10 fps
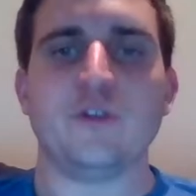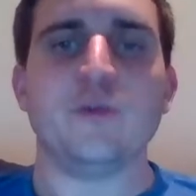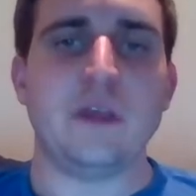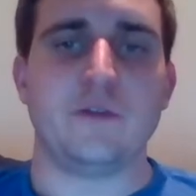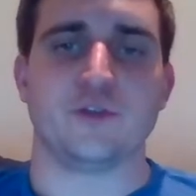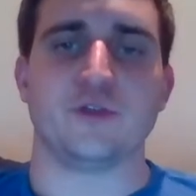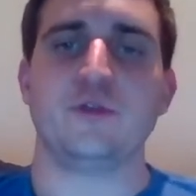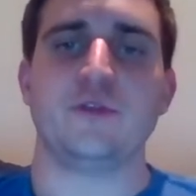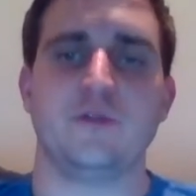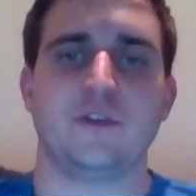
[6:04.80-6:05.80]
speak the
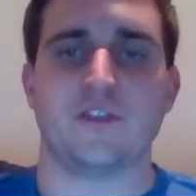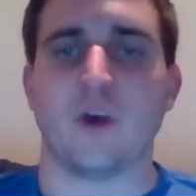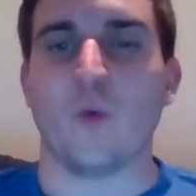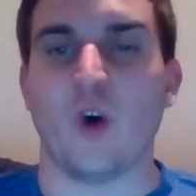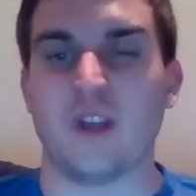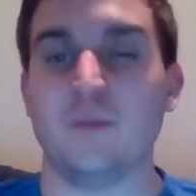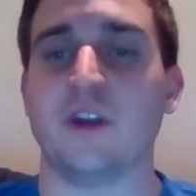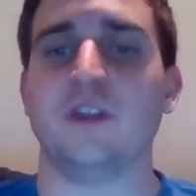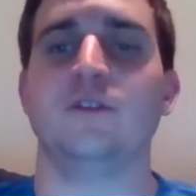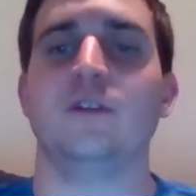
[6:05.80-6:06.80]
truth to someone,
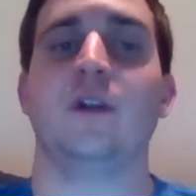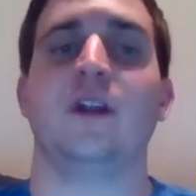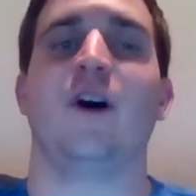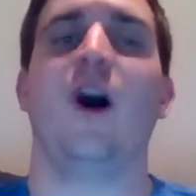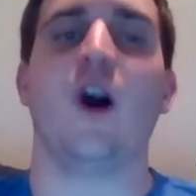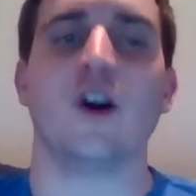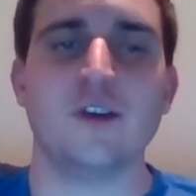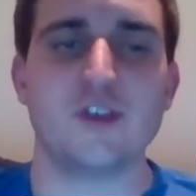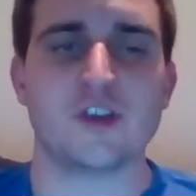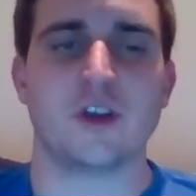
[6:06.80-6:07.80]
but you do it in a
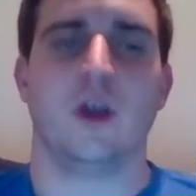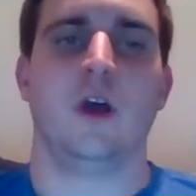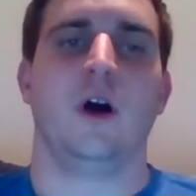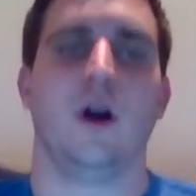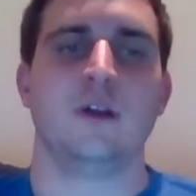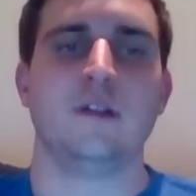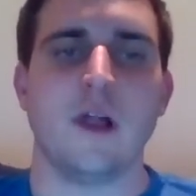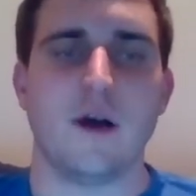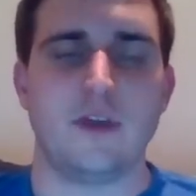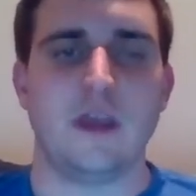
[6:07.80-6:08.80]
harsh,
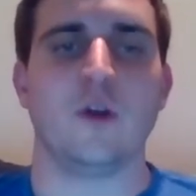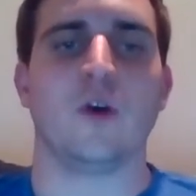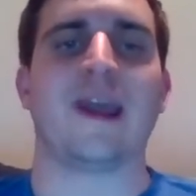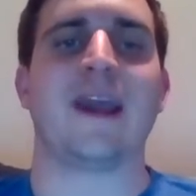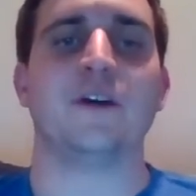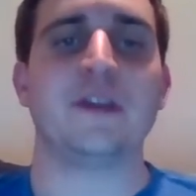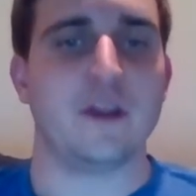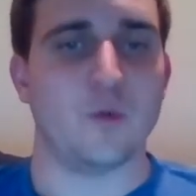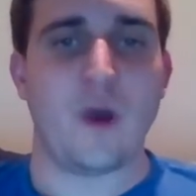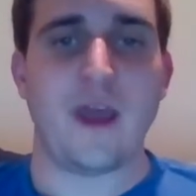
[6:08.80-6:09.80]
unloving, or
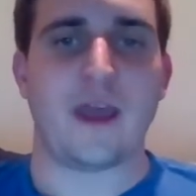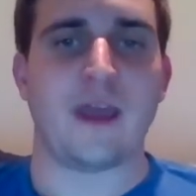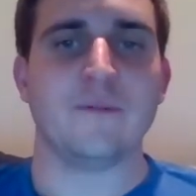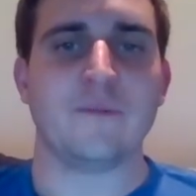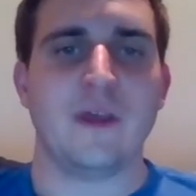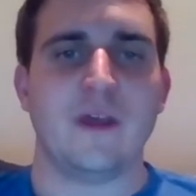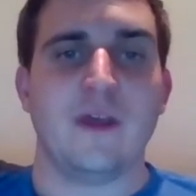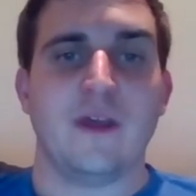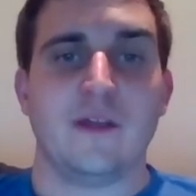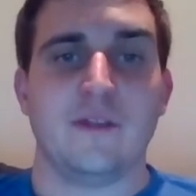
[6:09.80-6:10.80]
arrogant way,
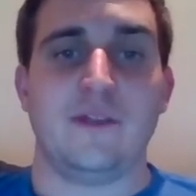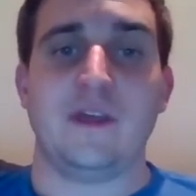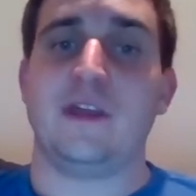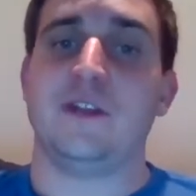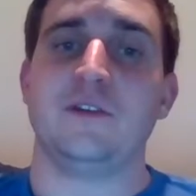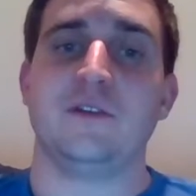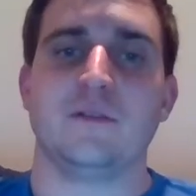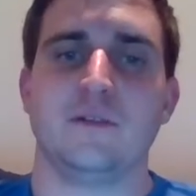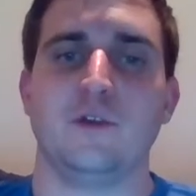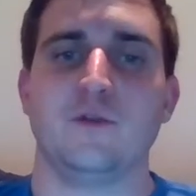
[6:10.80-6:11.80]
then
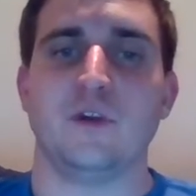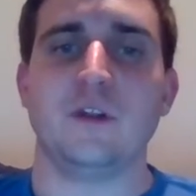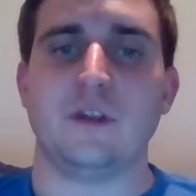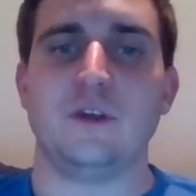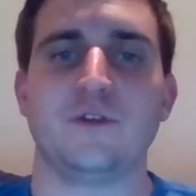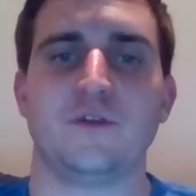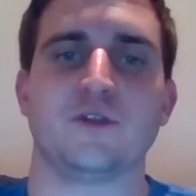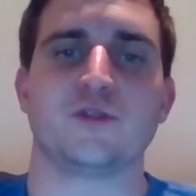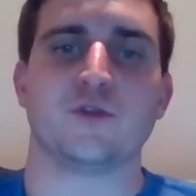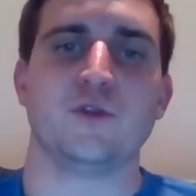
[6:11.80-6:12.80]
you've really used the
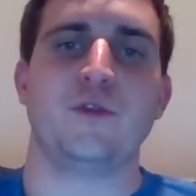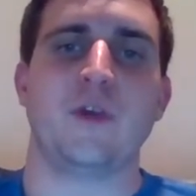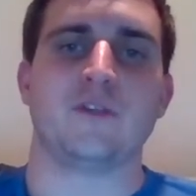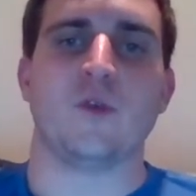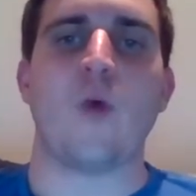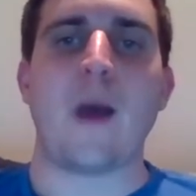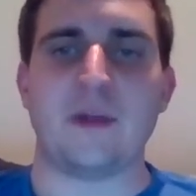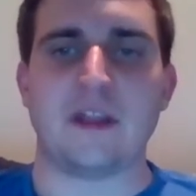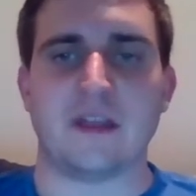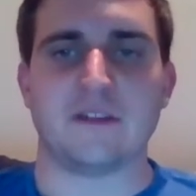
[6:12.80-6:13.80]
truth as a
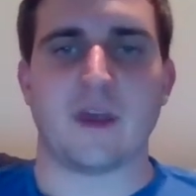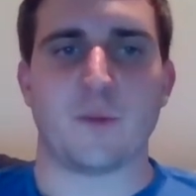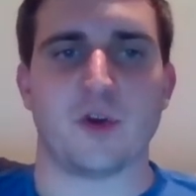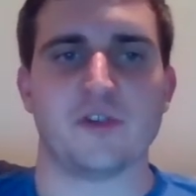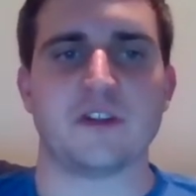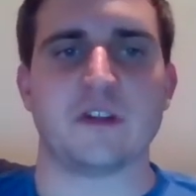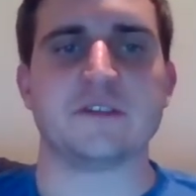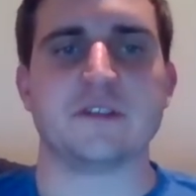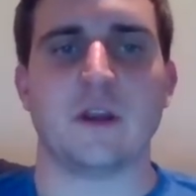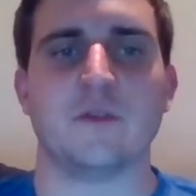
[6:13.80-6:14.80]
weapon against that person
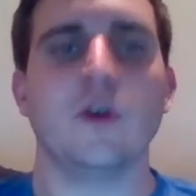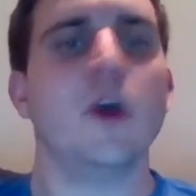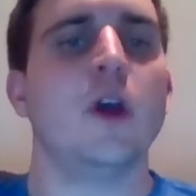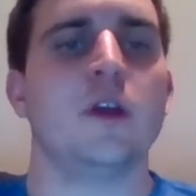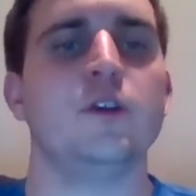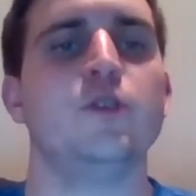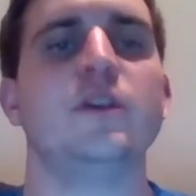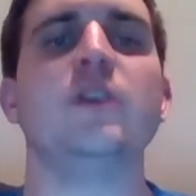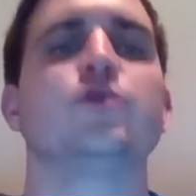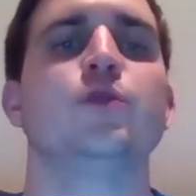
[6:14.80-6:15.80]
instead of
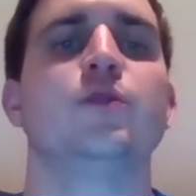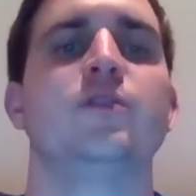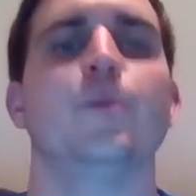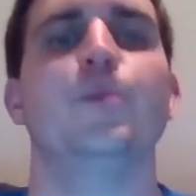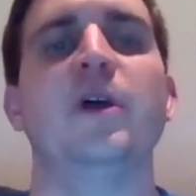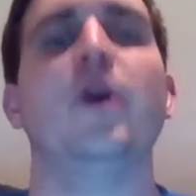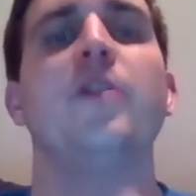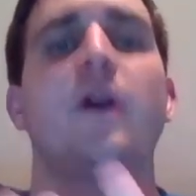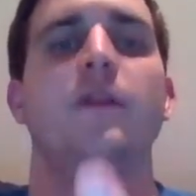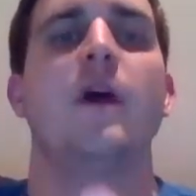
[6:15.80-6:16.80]
using truth to
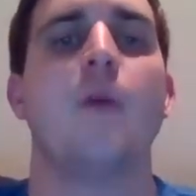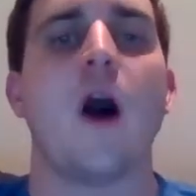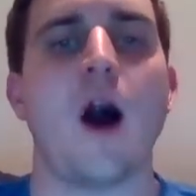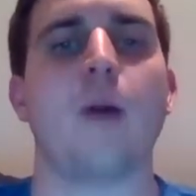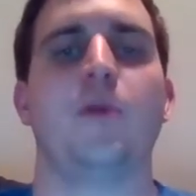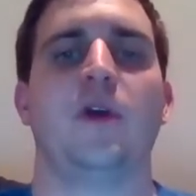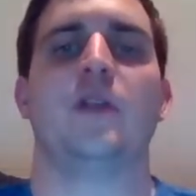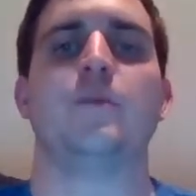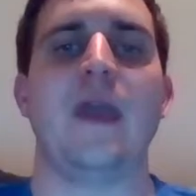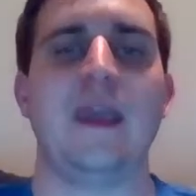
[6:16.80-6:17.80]
build them up
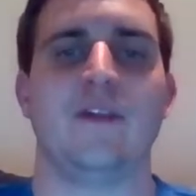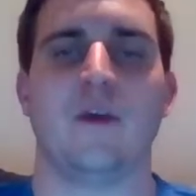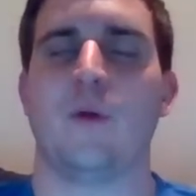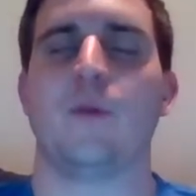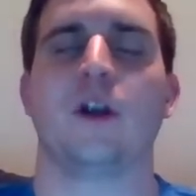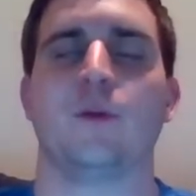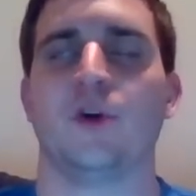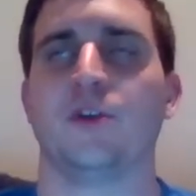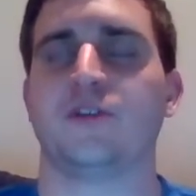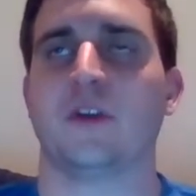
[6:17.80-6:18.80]
and make them a better
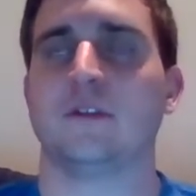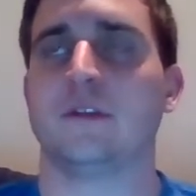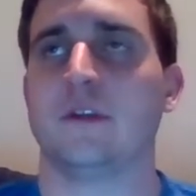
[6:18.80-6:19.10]
person.